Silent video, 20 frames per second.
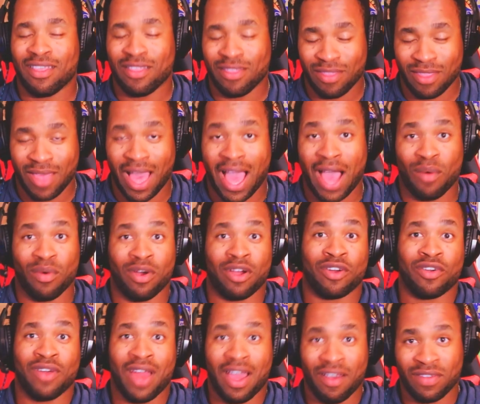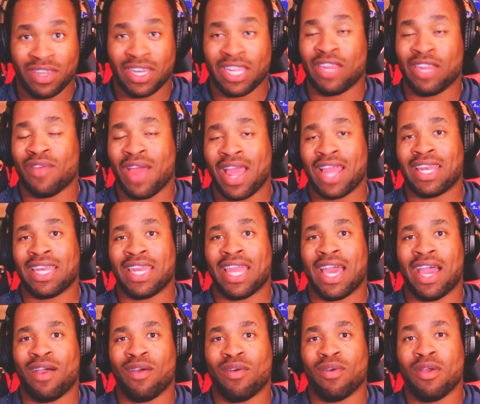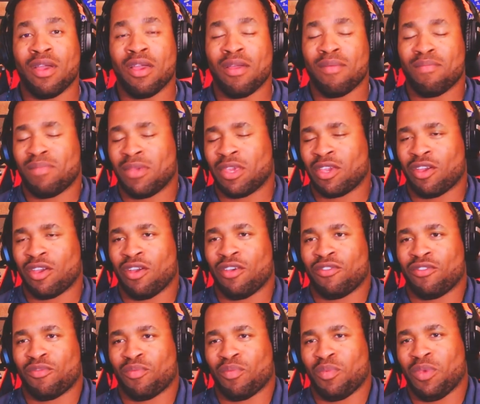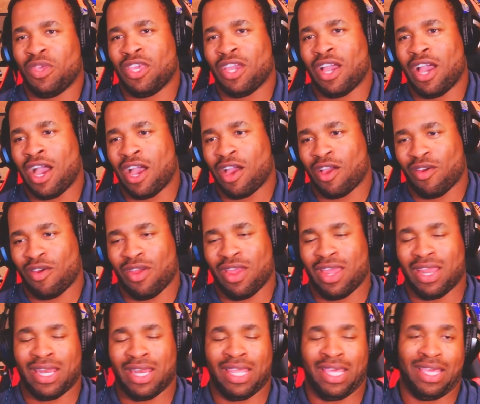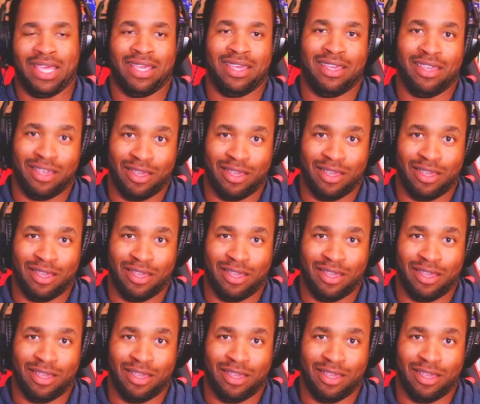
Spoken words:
our gravity right now, because we are currently